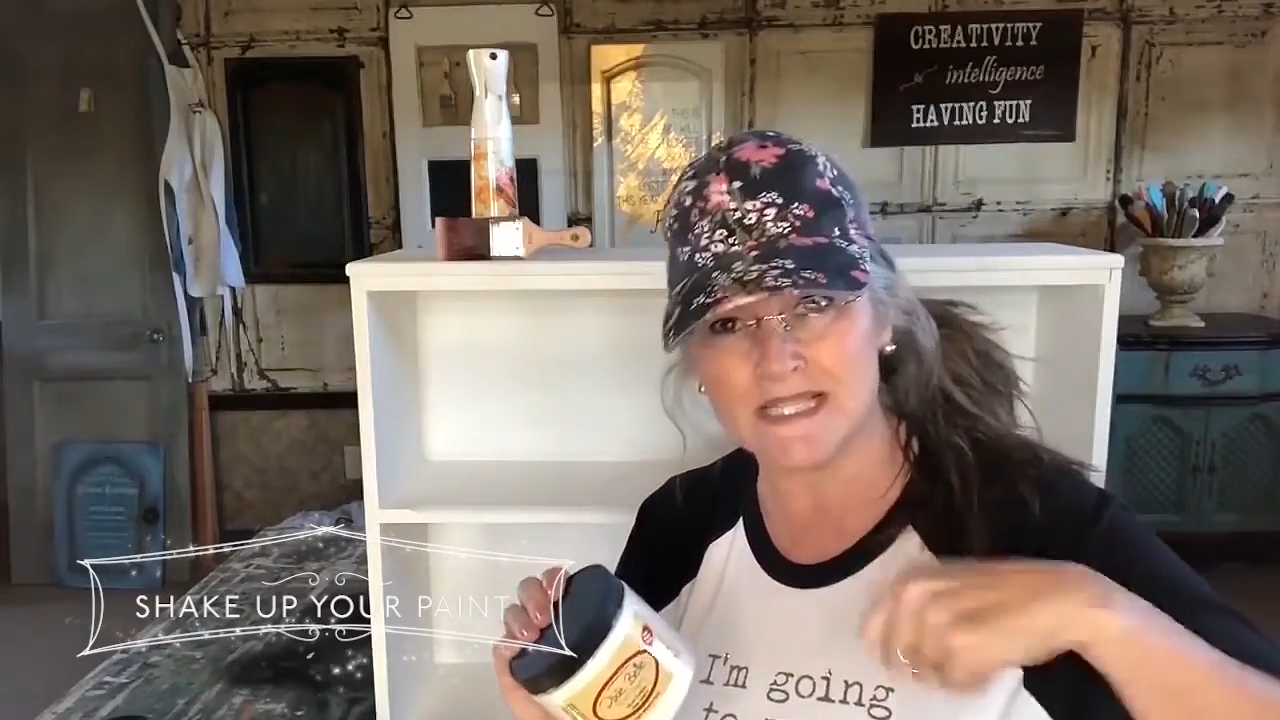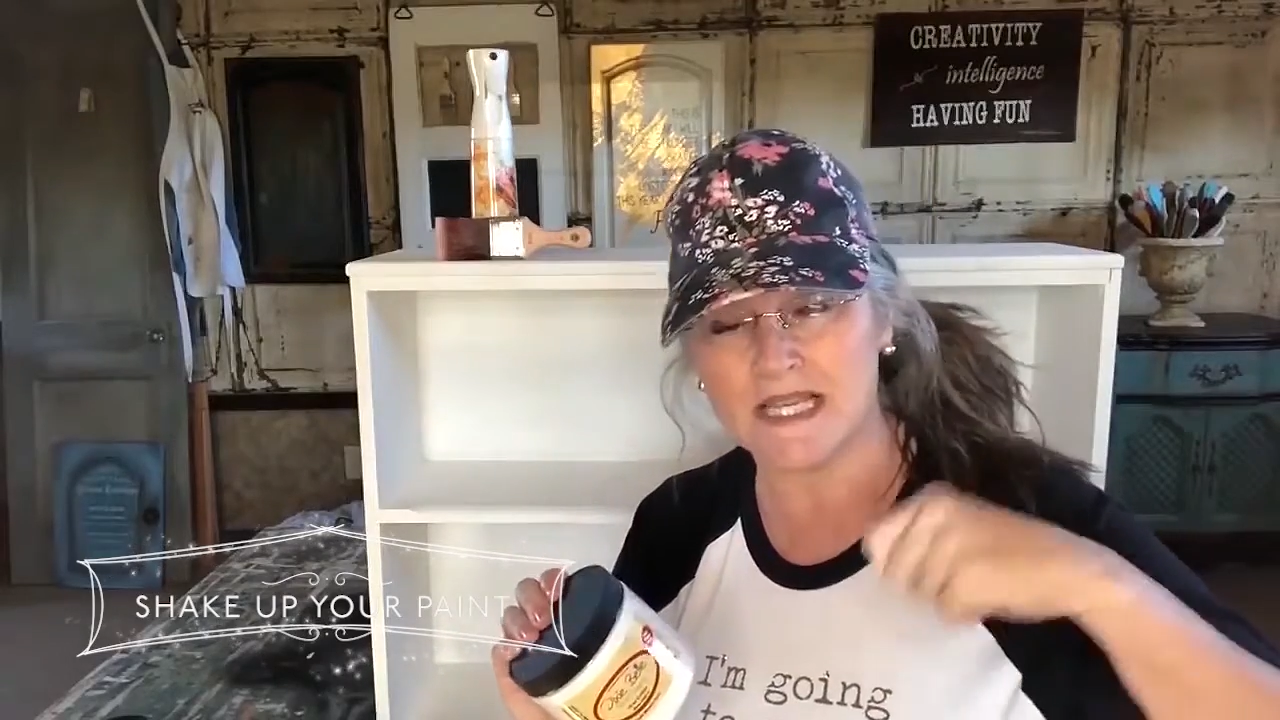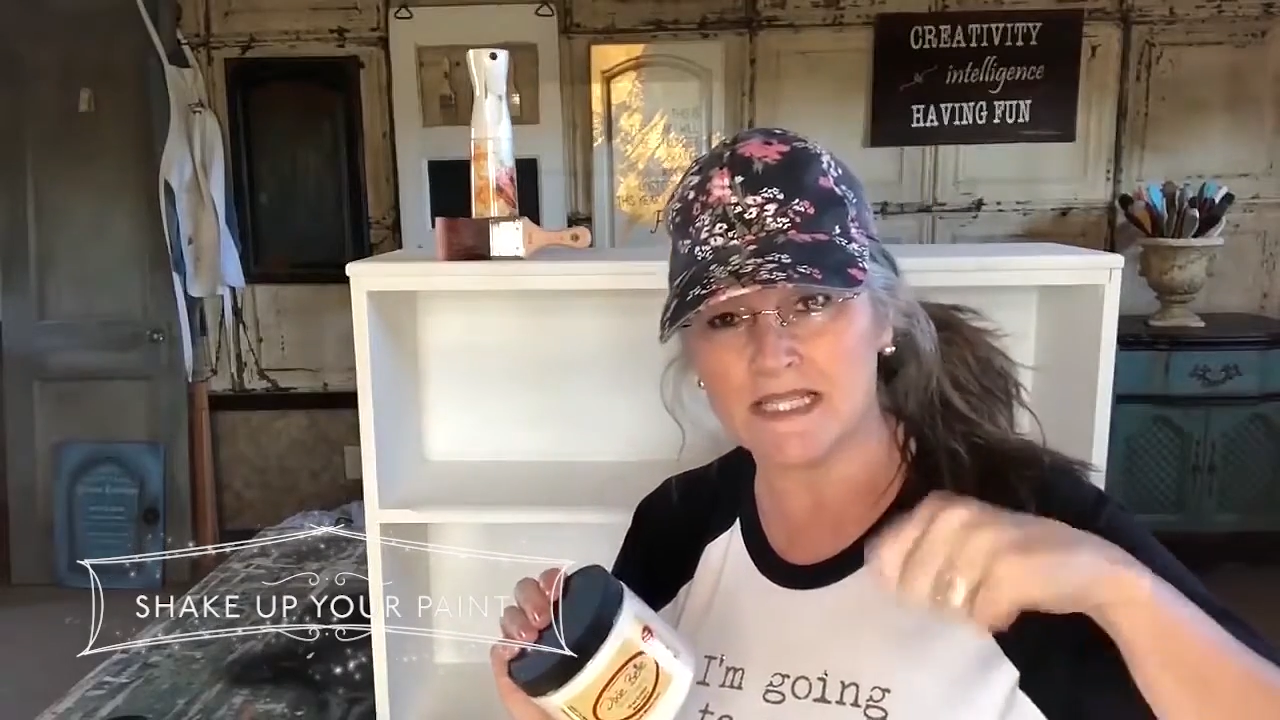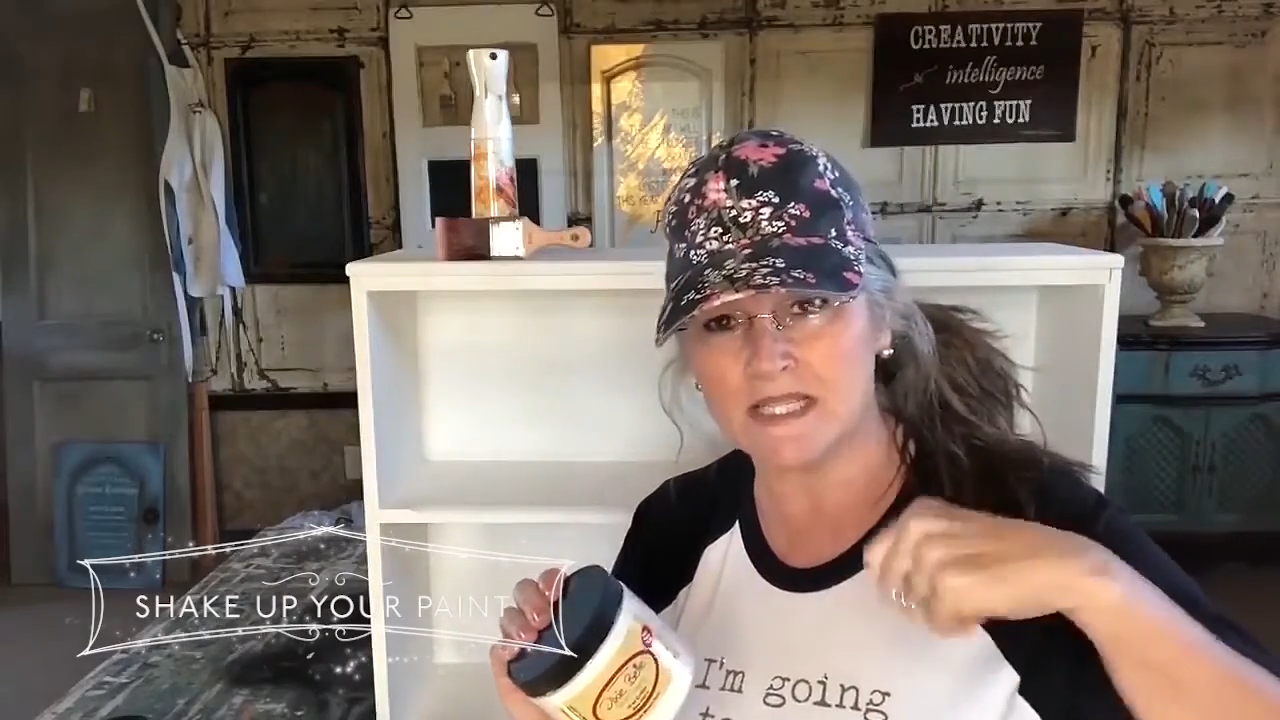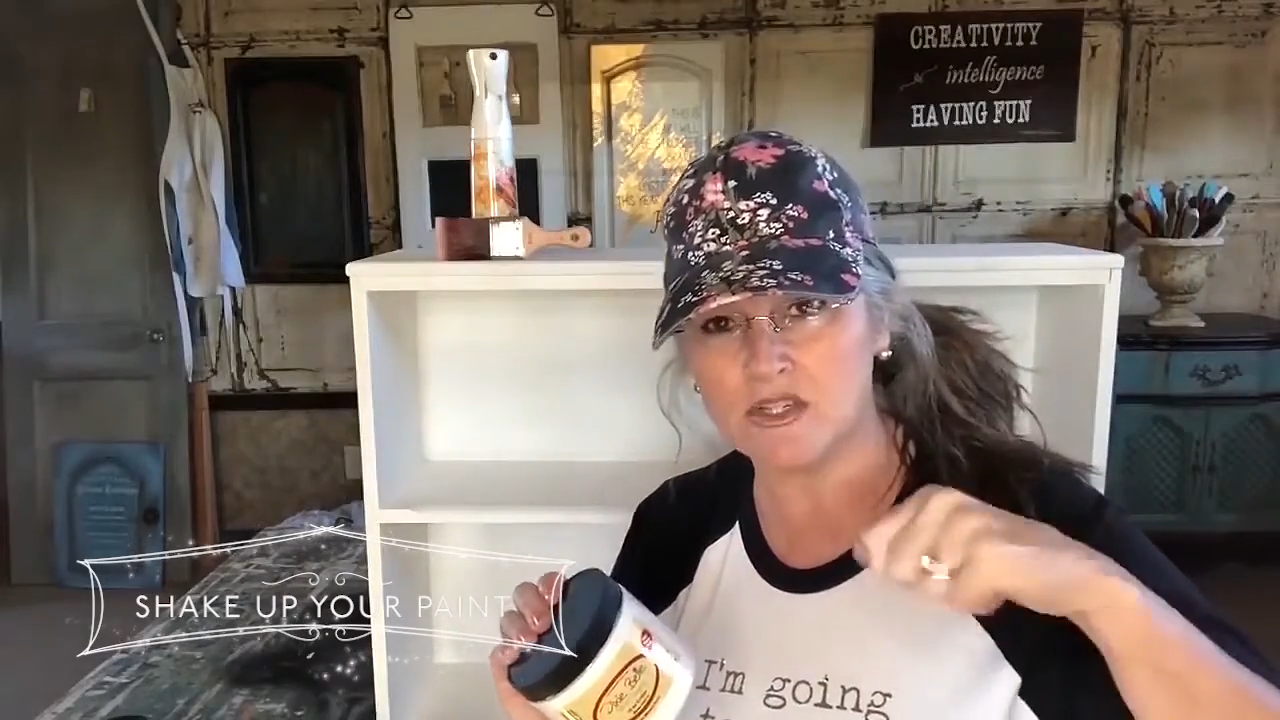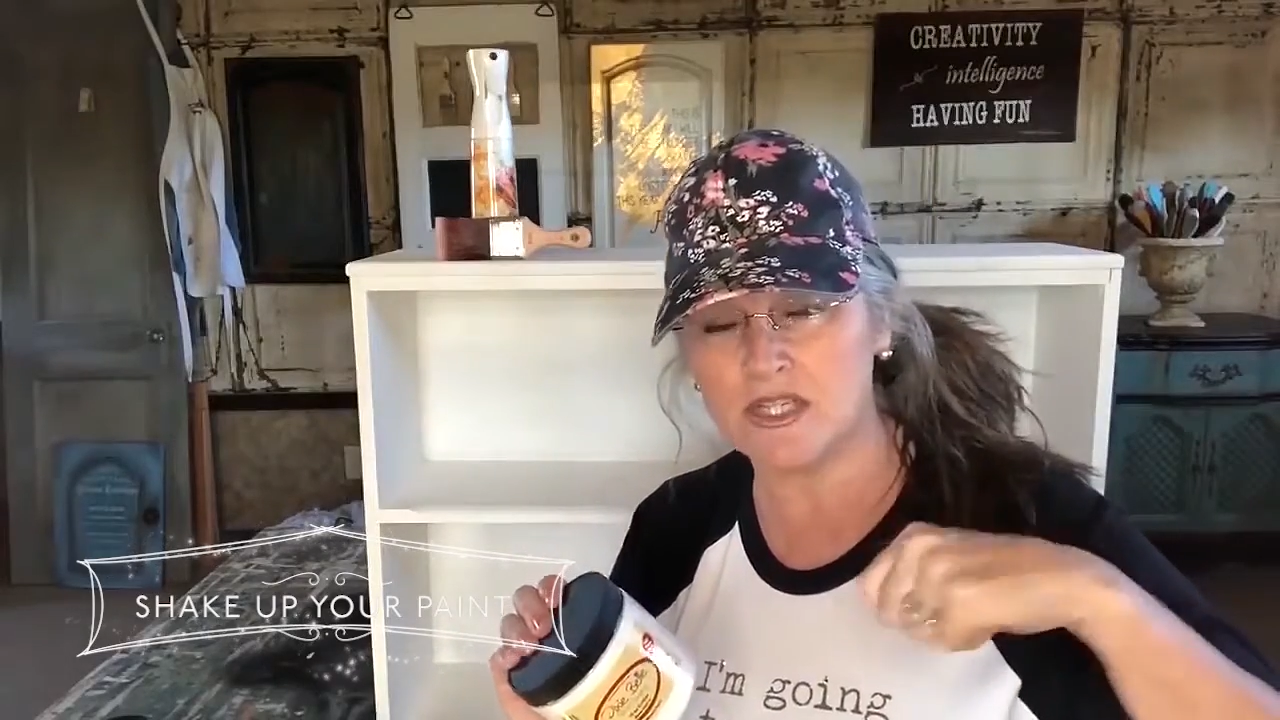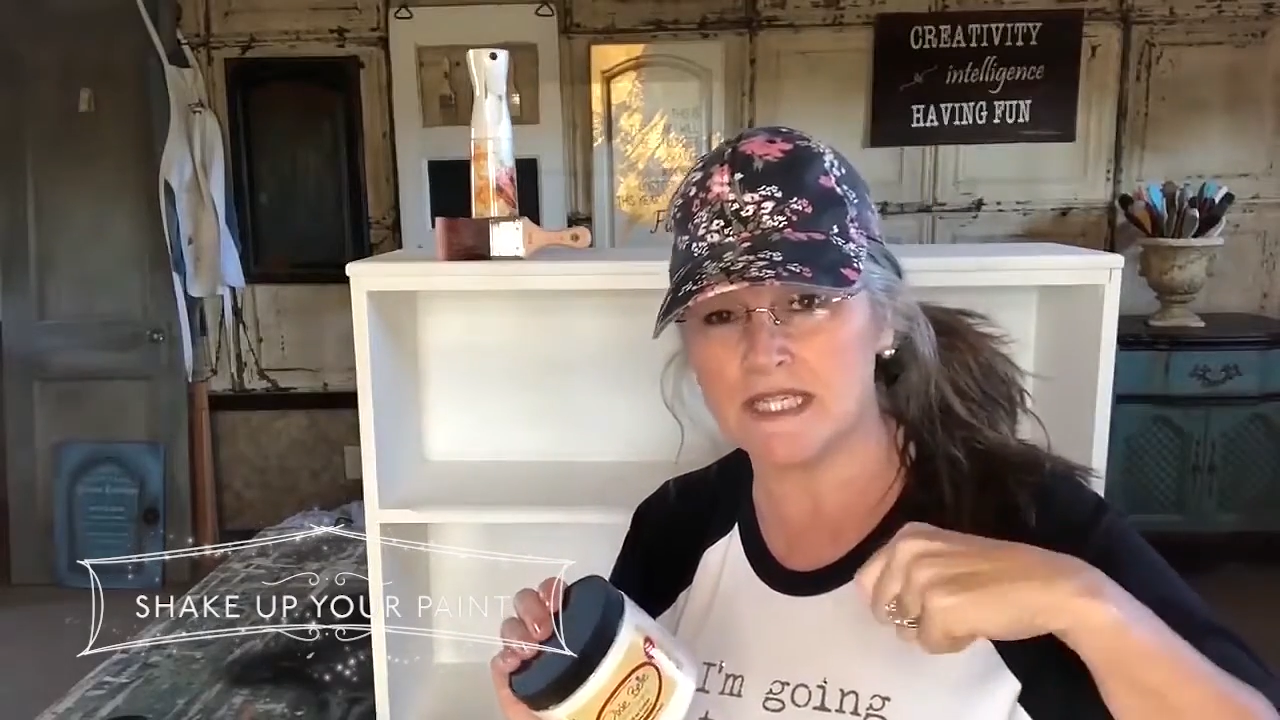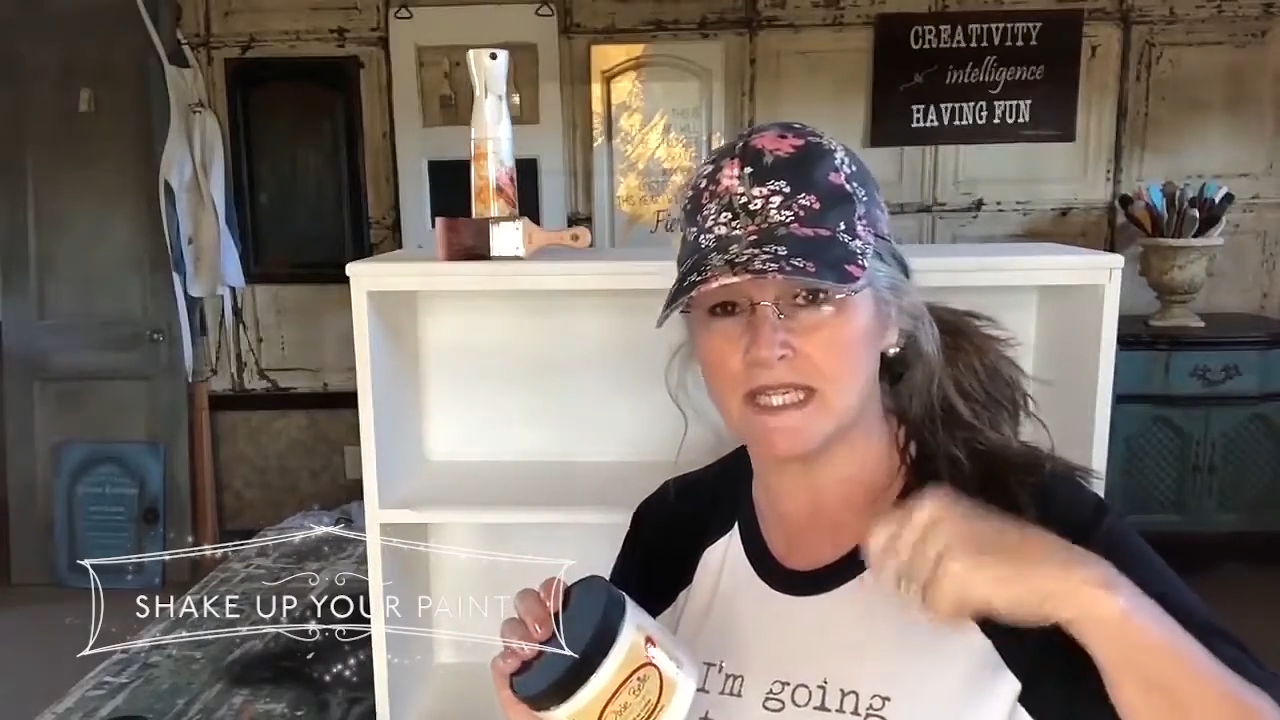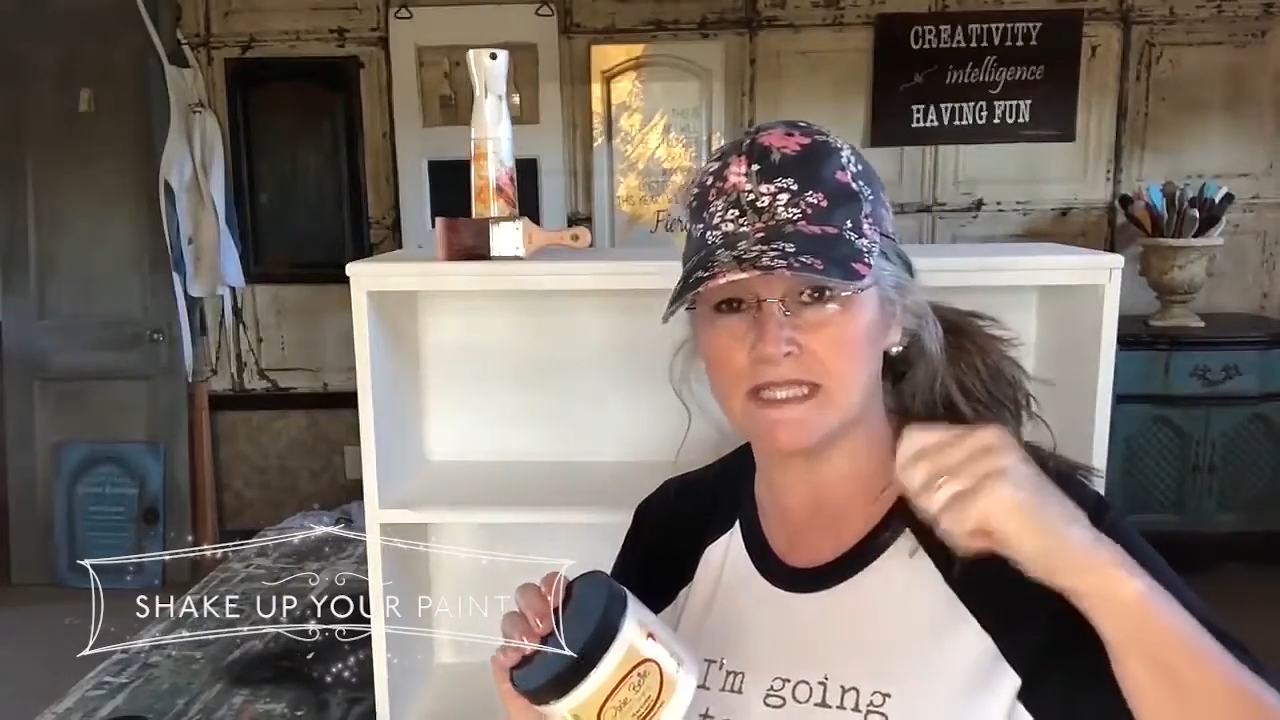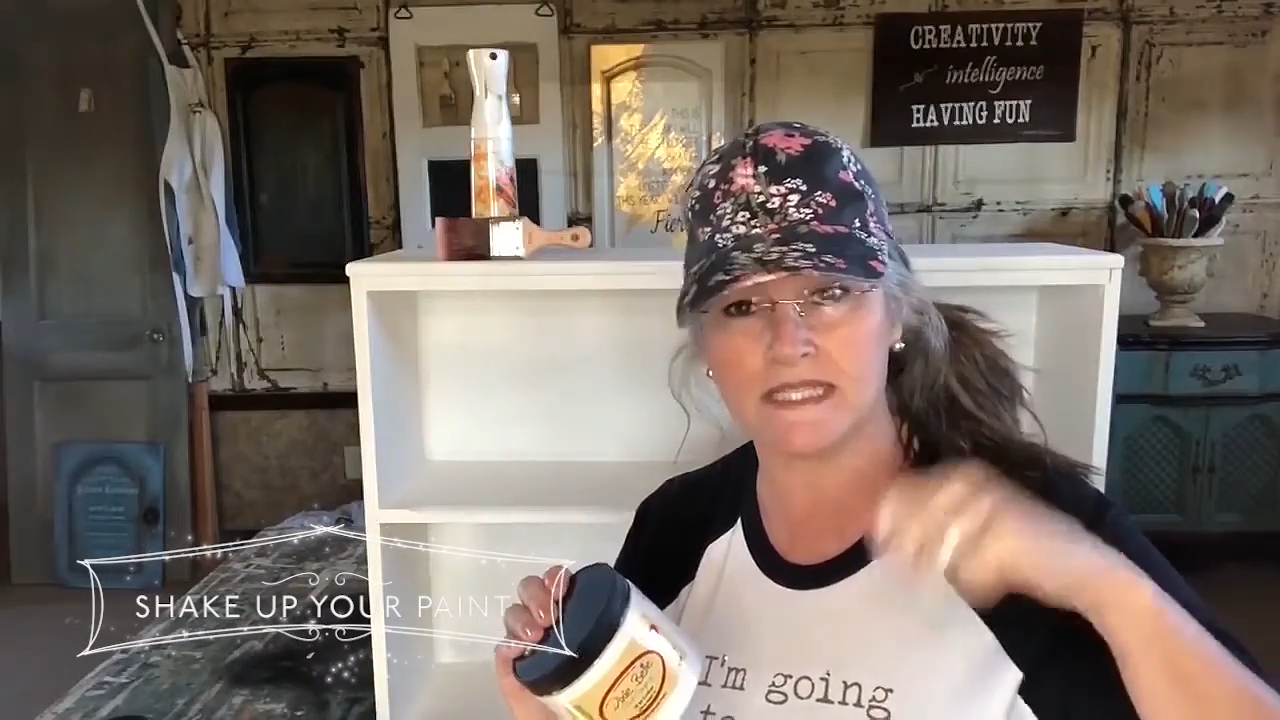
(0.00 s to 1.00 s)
they tell you to take a